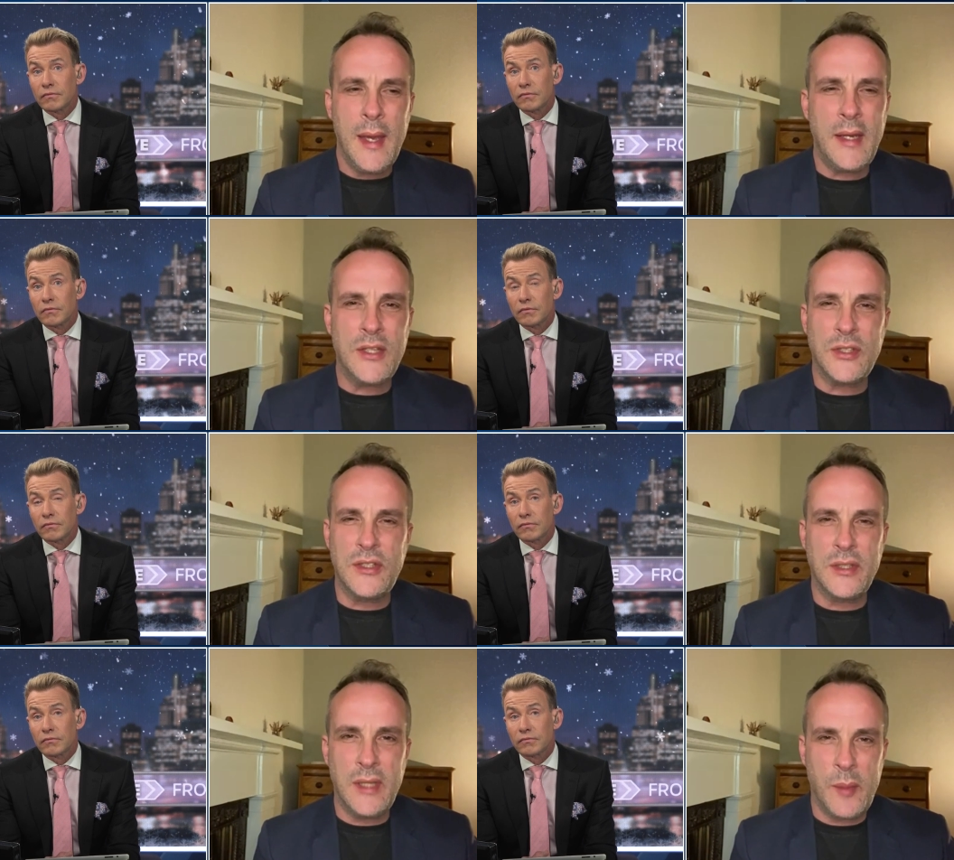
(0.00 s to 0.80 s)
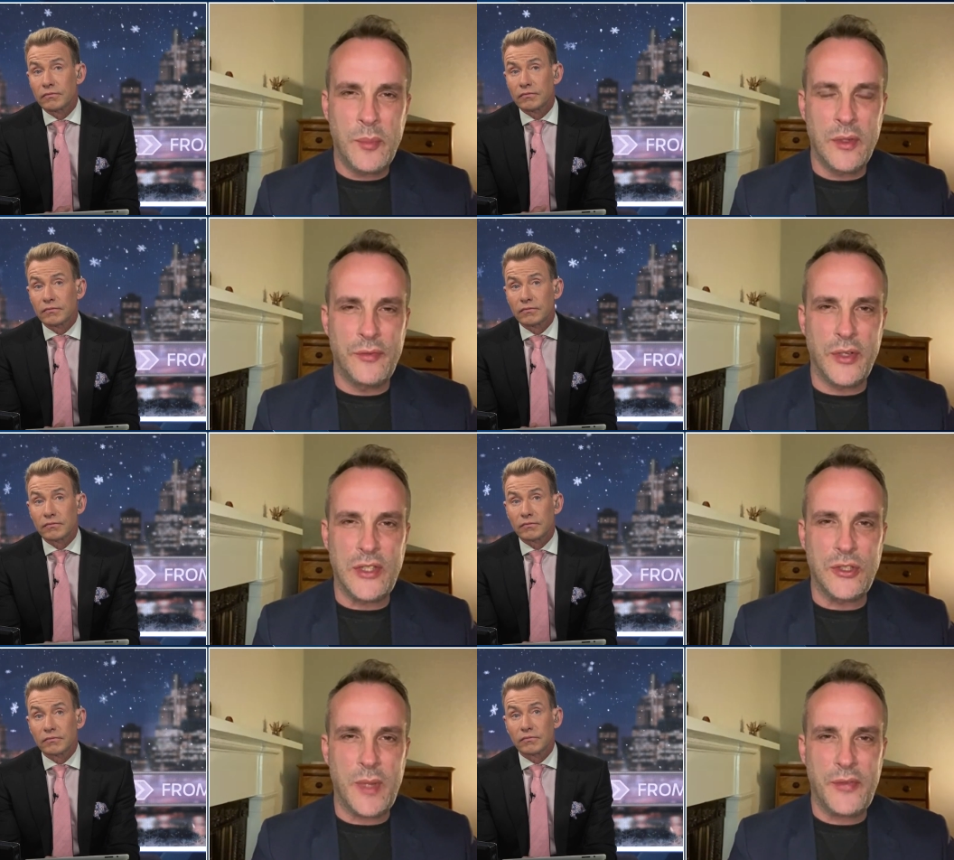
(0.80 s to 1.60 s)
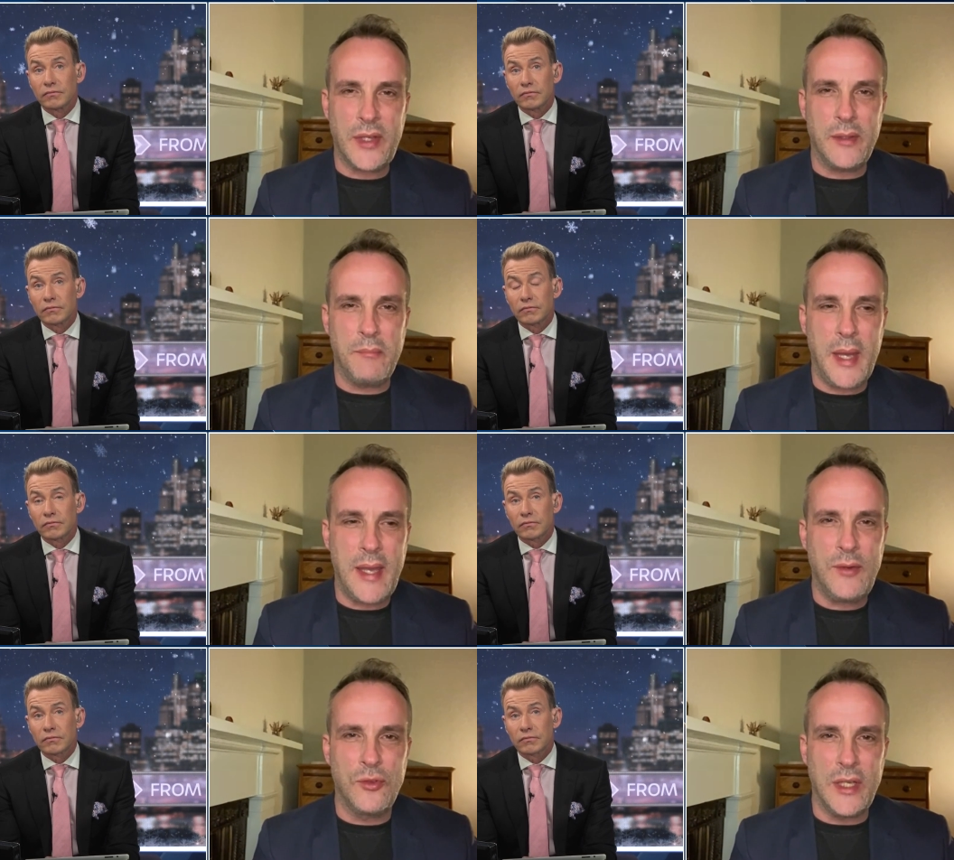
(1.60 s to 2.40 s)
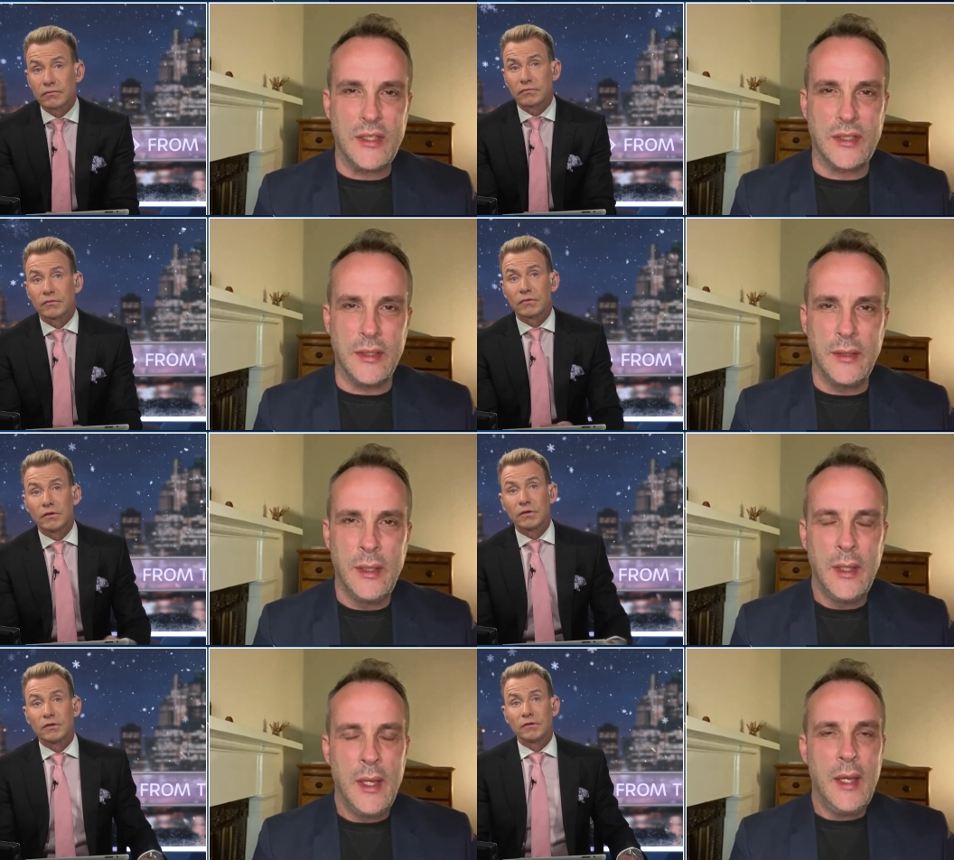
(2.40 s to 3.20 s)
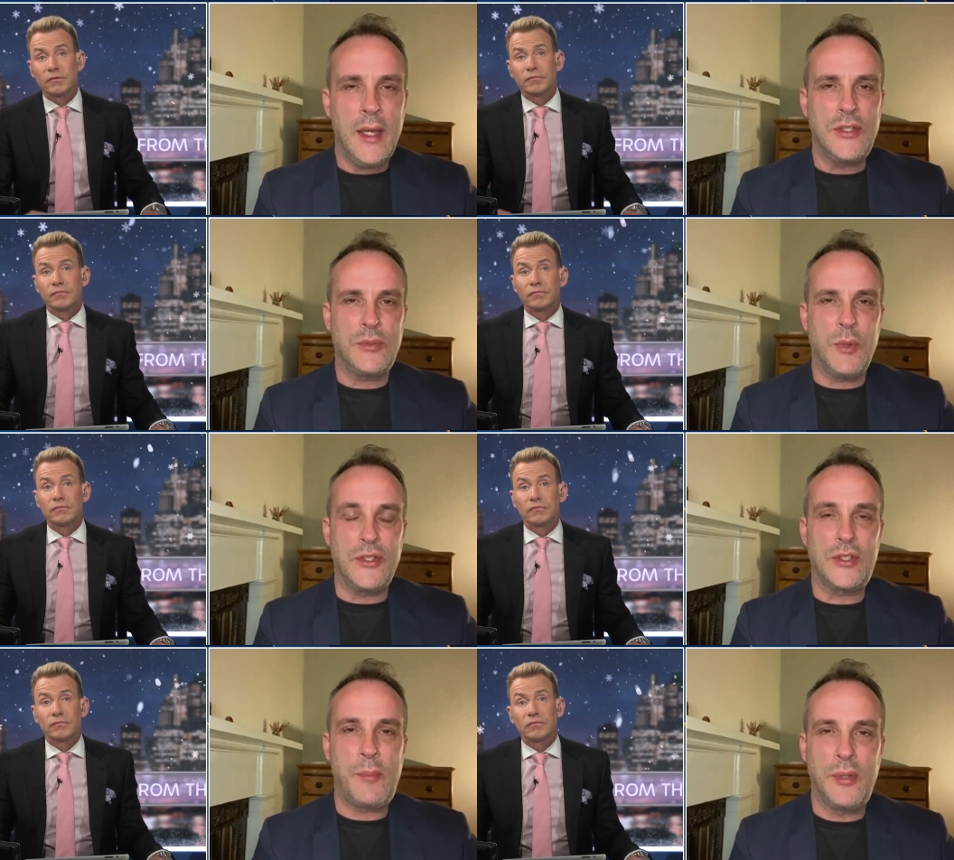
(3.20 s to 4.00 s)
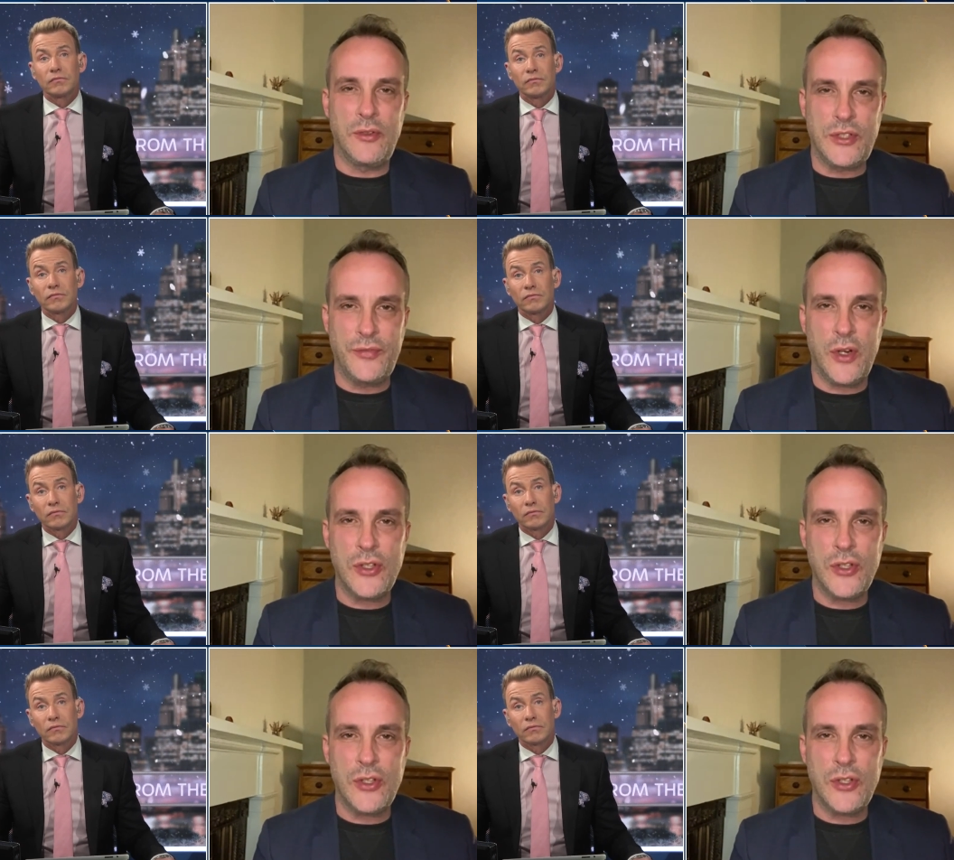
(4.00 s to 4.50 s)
Speaker 1: It isn't. There's a number of reasons, but I think the main reason is, well, there's a couple of reasons.